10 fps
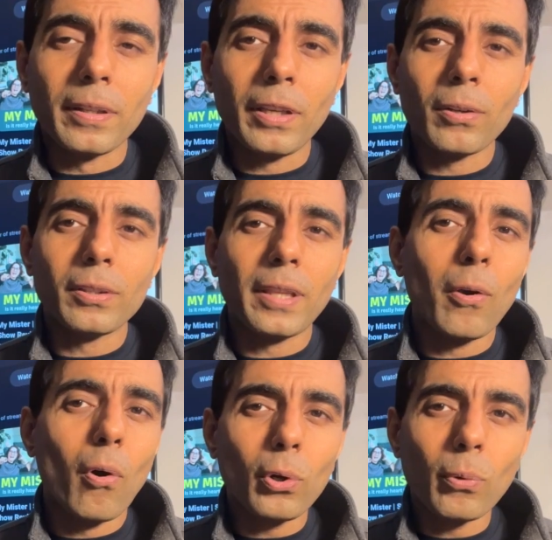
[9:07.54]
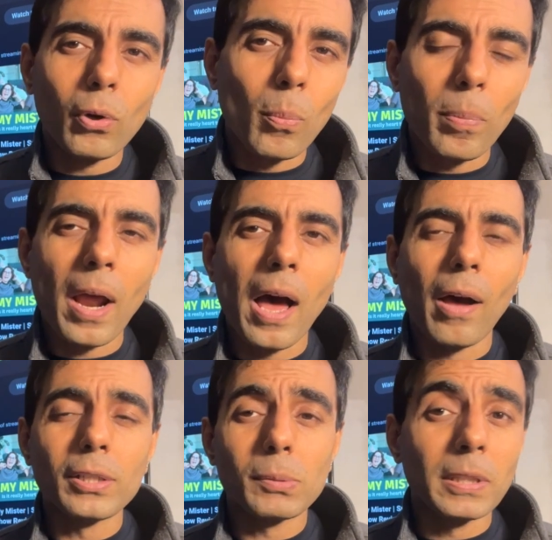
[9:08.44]
You know, they go to an open
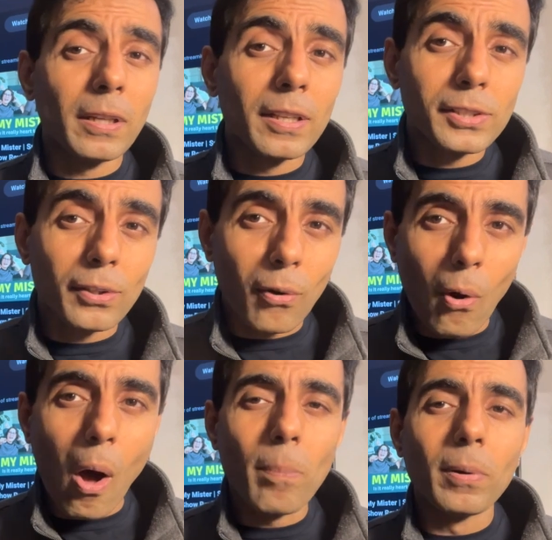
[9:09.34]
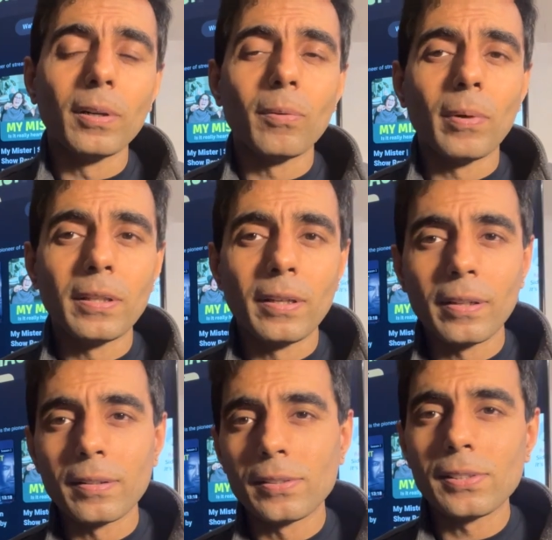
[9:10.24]
house, whether it's the robber, whether it
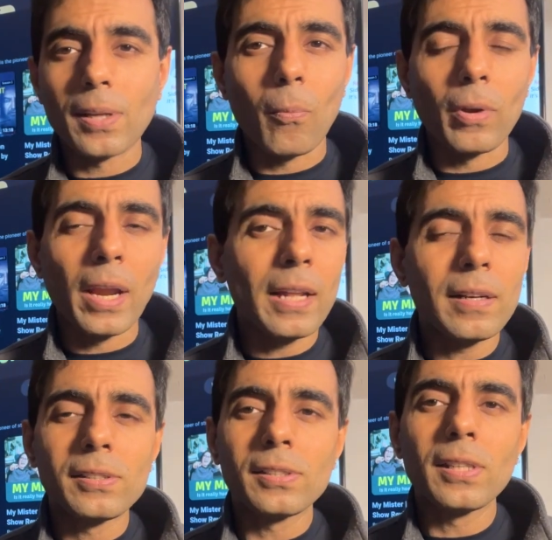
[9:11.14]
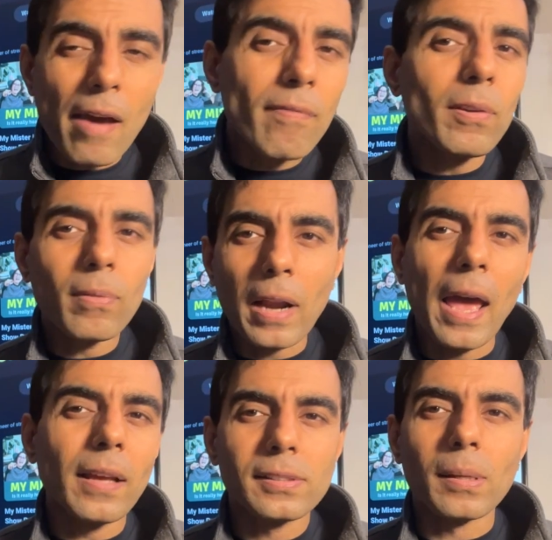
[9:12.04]
is someone else everyone
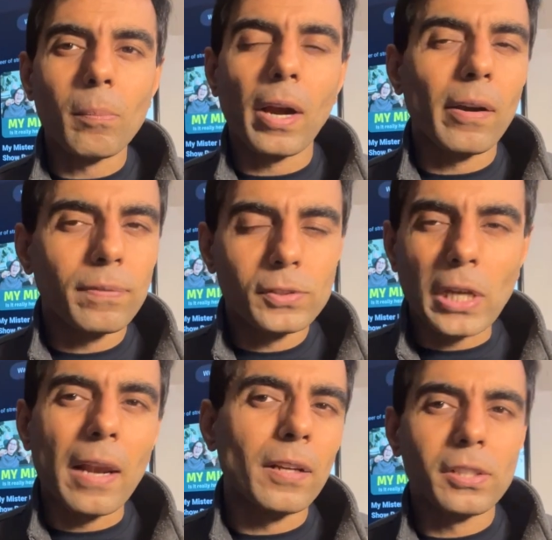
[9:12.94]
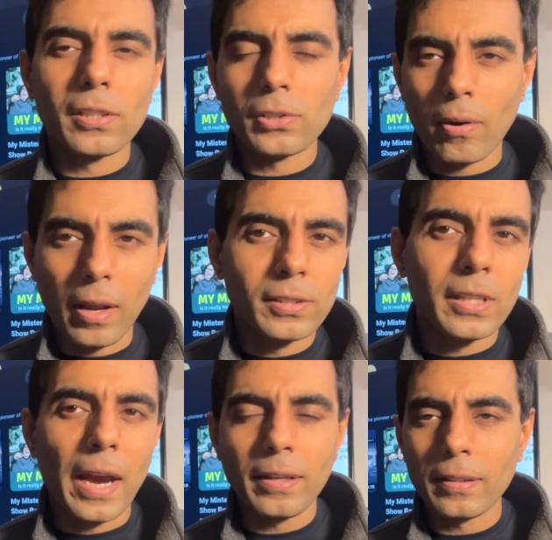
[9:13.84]
has some kind of challenges or
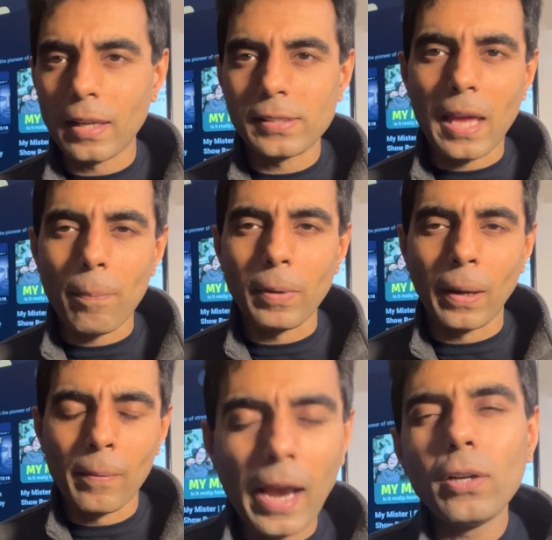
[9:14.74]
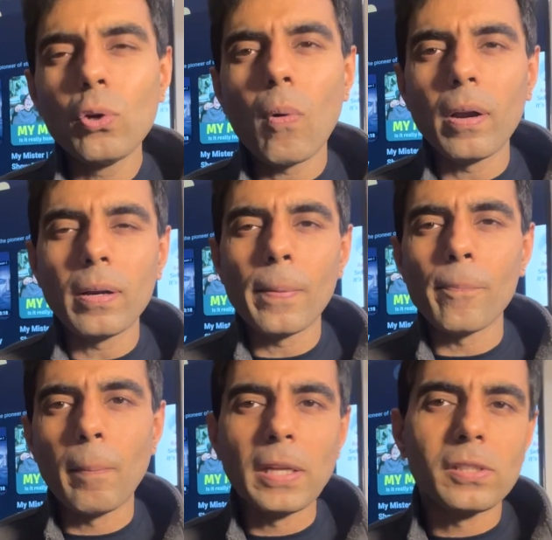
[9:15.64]
anxiety that's happening. I do want
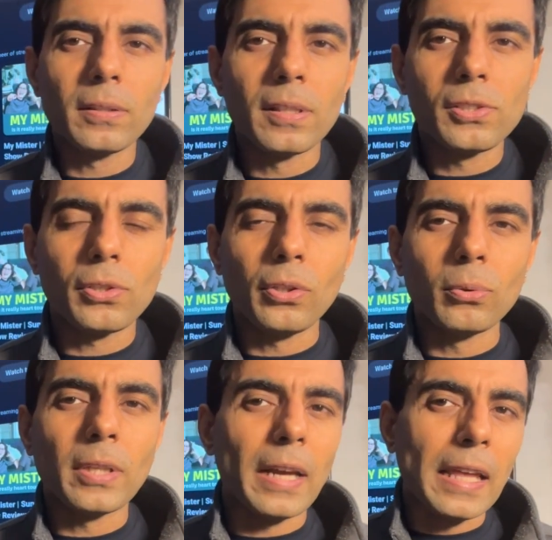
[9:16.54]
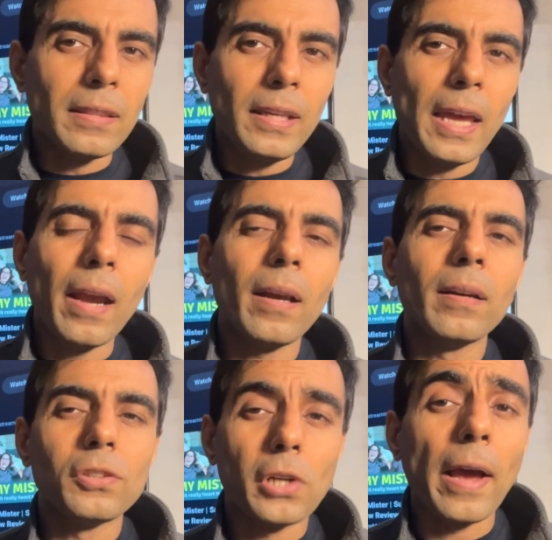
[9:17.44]
to mention this to you that at the
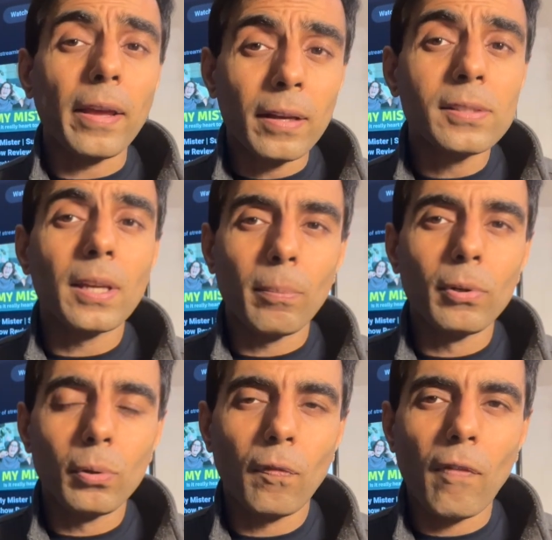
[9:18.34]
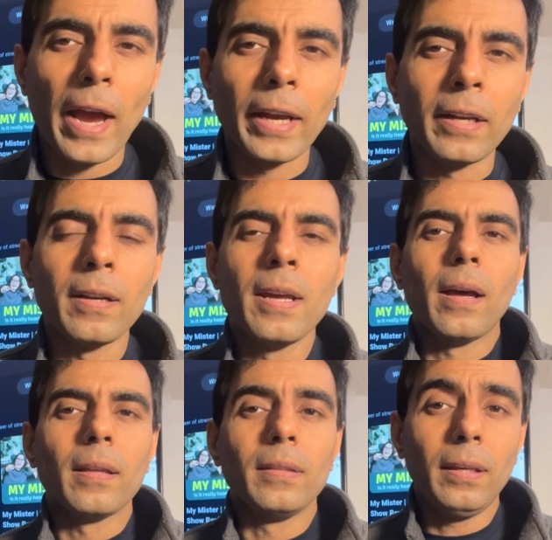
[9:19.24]
end, Jack is able to find
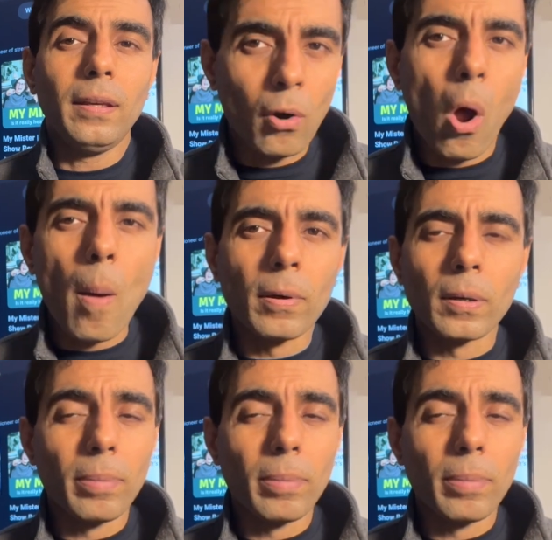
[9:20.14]
uh, the robber.